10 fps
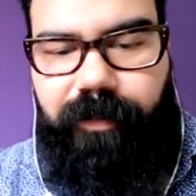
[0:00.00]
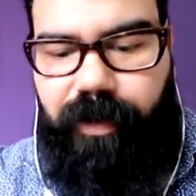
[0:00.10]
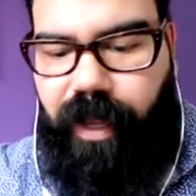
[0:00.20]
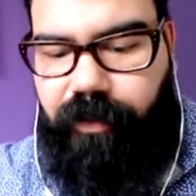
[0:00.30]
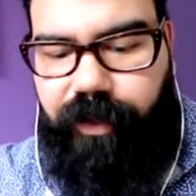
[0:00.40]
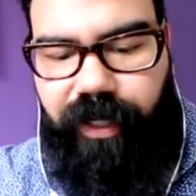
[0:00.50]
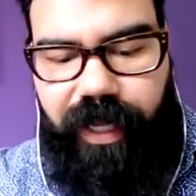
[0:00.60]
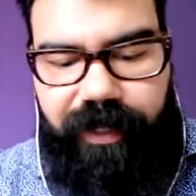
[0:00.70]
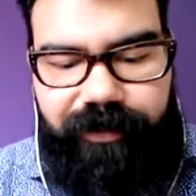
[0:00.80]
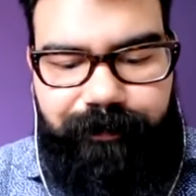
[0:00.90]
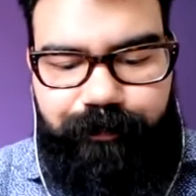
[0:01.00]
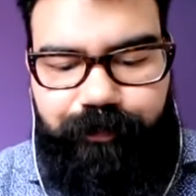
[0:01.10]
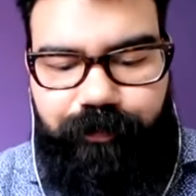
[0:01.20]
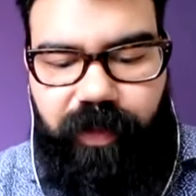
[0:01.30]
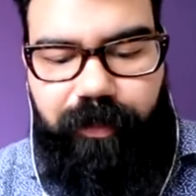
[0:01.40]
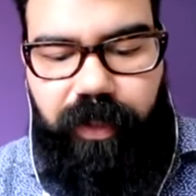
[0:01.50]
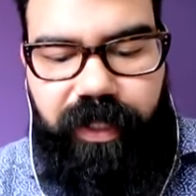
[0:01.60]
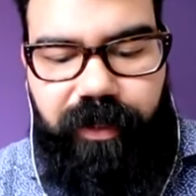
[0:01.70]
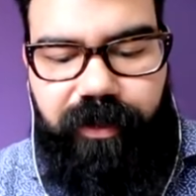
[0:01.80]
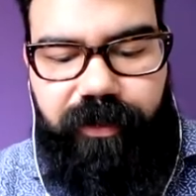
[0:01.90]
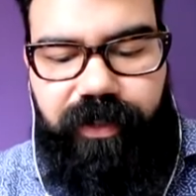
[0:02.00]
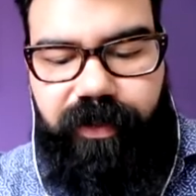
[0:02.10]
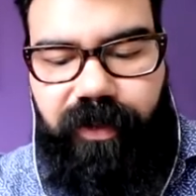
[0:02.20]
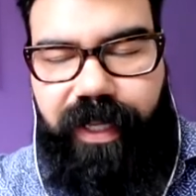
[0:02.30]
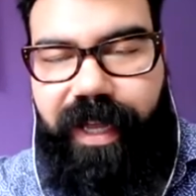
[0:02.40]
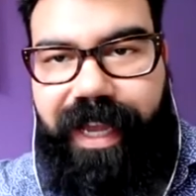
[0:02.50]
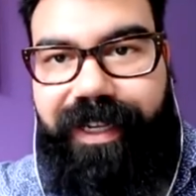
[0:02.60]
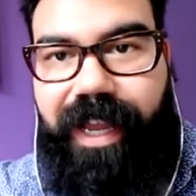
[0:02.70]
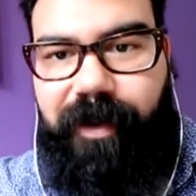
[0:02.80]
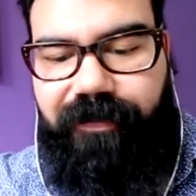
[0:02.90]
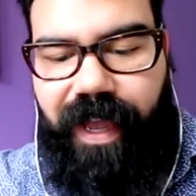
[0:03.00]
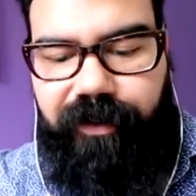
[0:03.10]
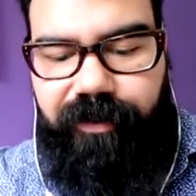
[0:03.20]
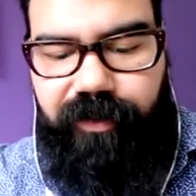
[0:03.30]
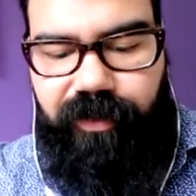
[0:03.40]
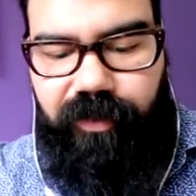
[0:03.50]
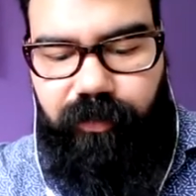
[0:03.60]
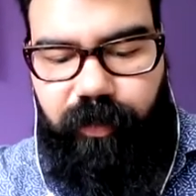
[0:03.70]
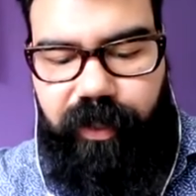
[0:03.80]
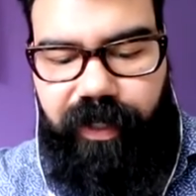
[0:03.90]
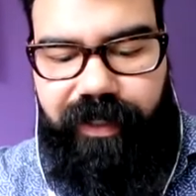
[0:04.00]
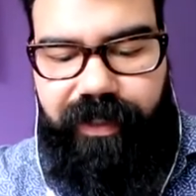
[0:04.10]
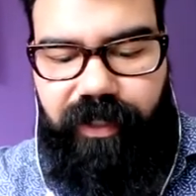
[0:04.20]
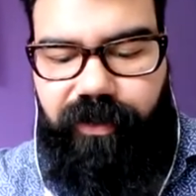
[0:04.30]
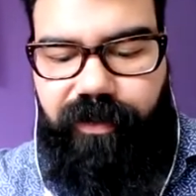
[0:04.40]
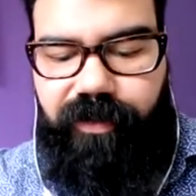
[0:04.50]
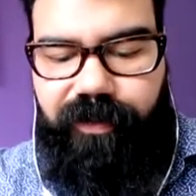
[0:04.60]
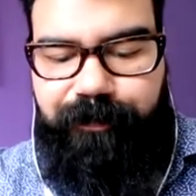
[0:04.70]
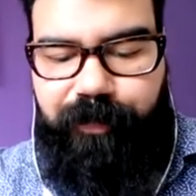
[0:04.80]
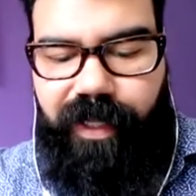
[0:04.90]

Now, looking at the political socioeconomic factors, when we look at teachers,